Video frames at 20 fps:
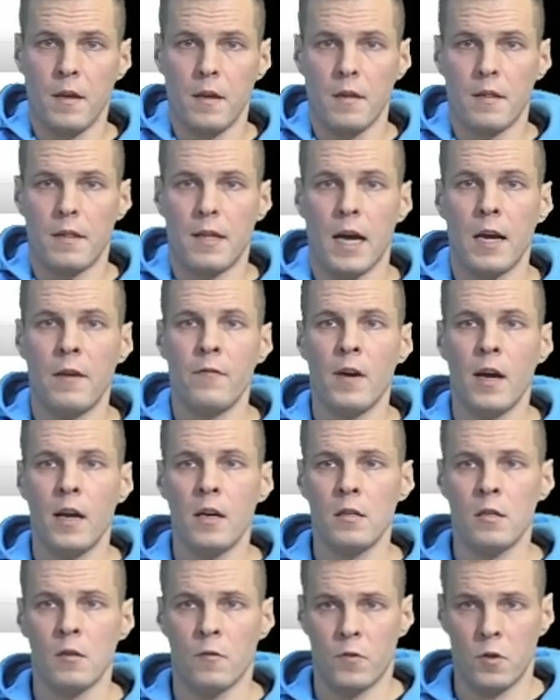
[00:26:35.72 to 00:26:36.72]
The
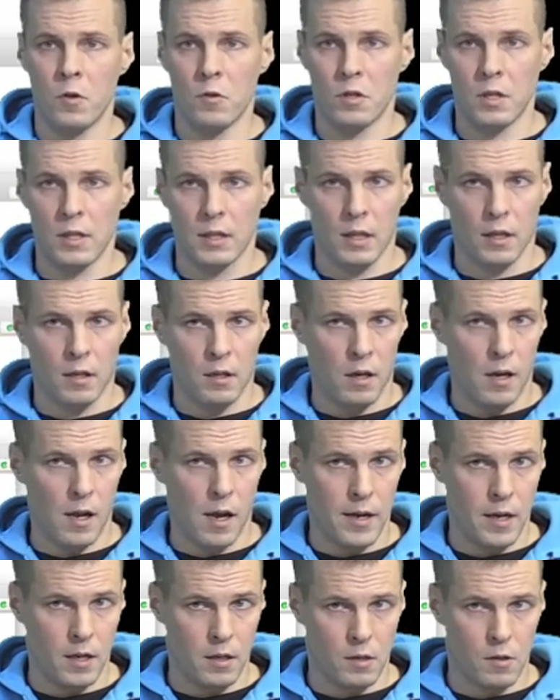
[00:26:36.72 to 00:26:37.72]
advantage of using the
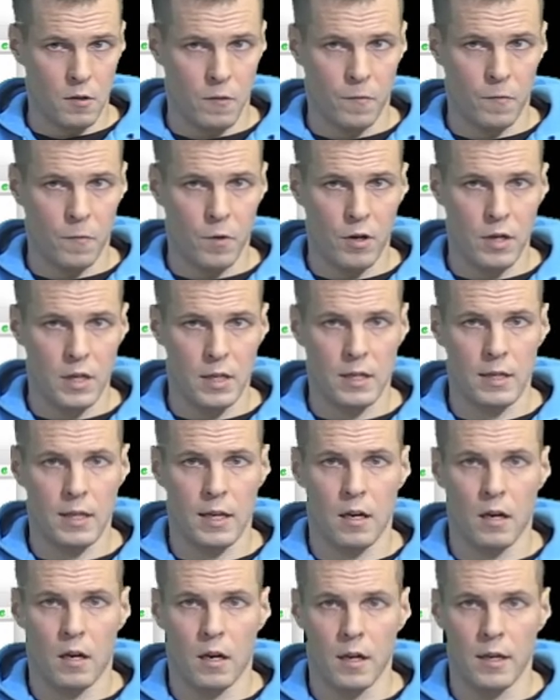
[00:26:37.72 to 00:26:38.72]
client software is
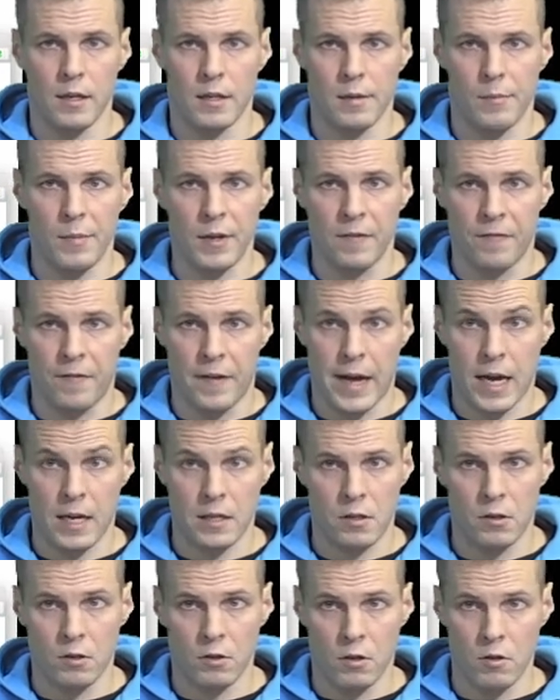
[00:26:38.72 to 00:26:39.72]
that it's a bit
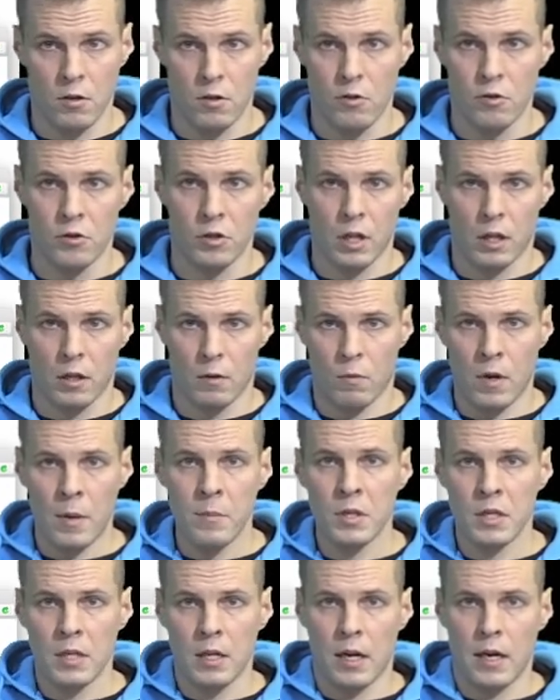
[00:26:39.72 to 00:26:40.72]
faster to use than the
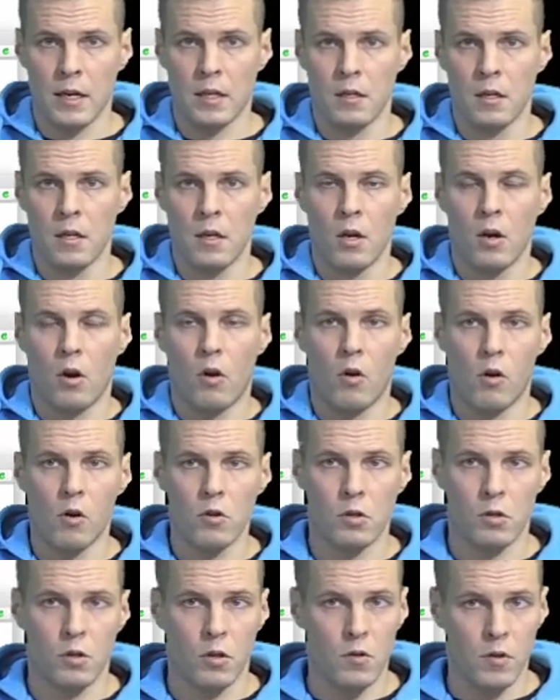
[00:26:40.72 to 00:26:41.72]
website.
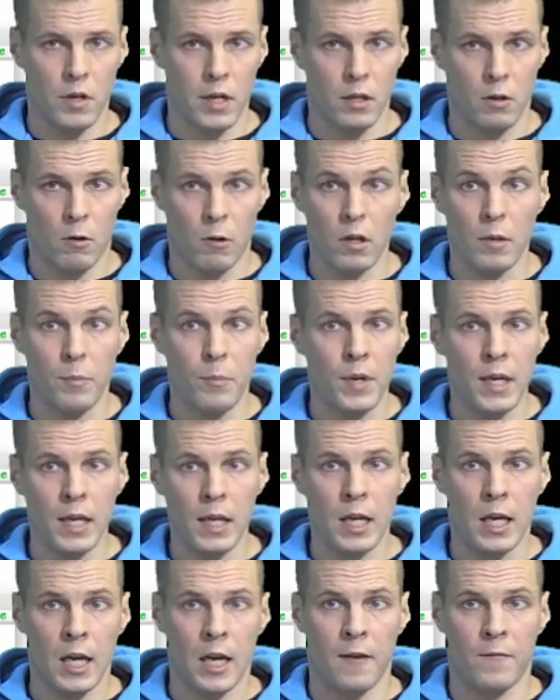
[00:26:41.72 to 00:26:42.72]
Also, you get all the
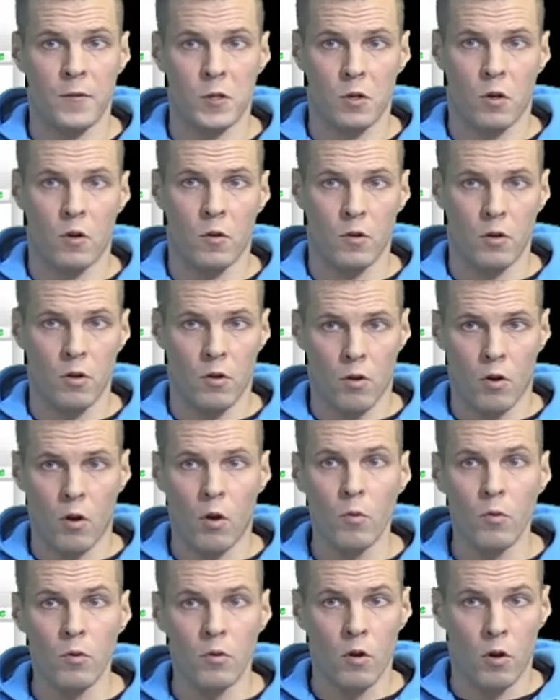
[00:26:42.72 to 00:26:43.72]
PDFs on your
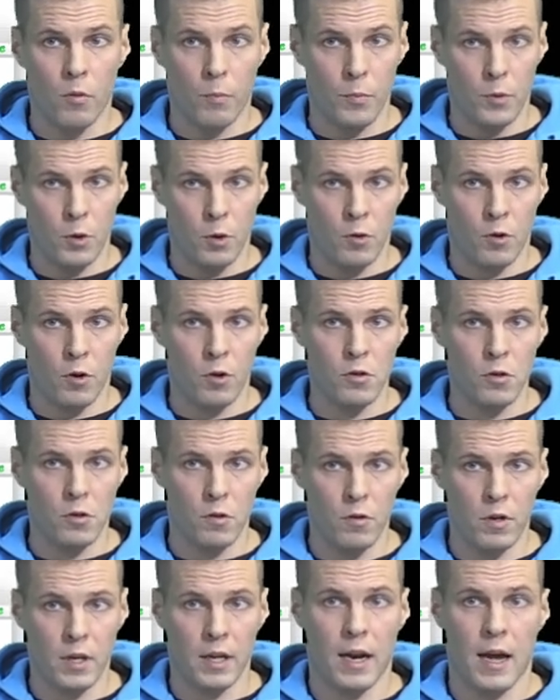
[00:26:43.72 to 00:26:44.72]
own computer, so
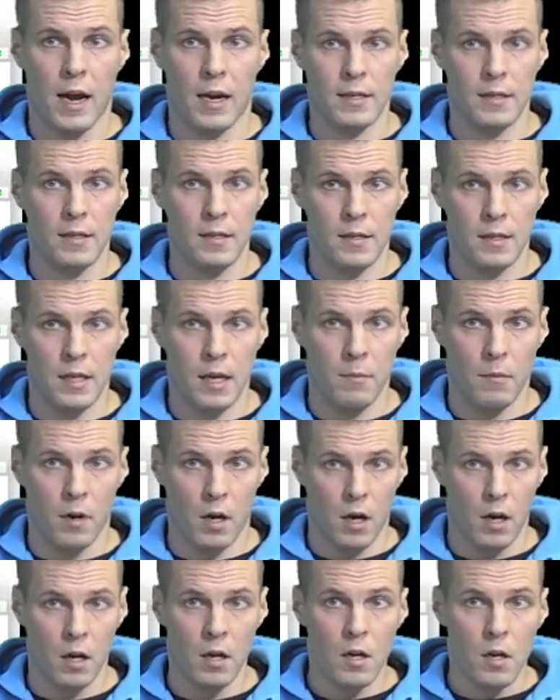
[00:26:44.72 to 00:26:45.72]
you can access them
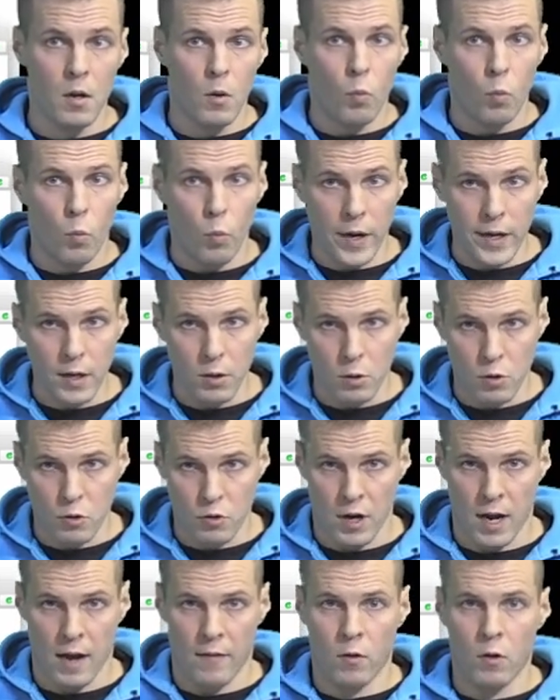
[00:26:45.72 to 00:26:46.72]
when you
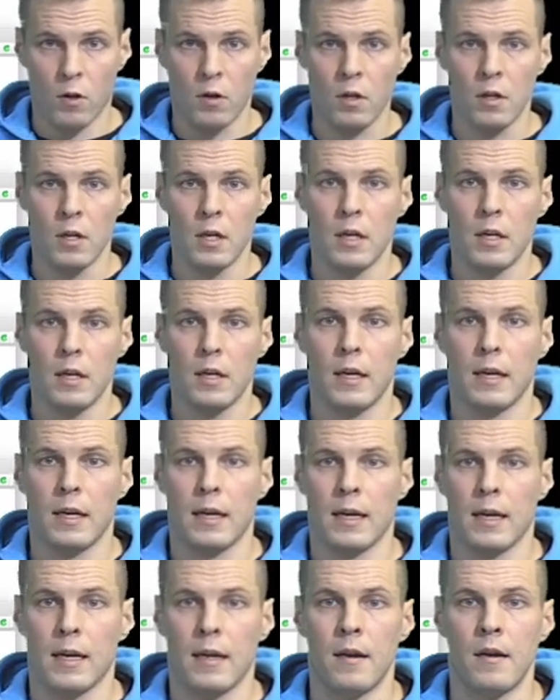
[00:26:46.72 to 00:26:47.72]
travel.
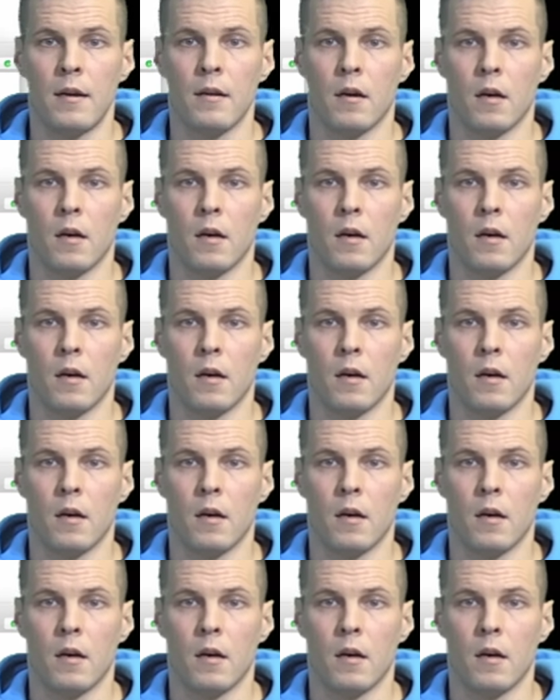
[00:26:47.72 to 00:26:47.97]
And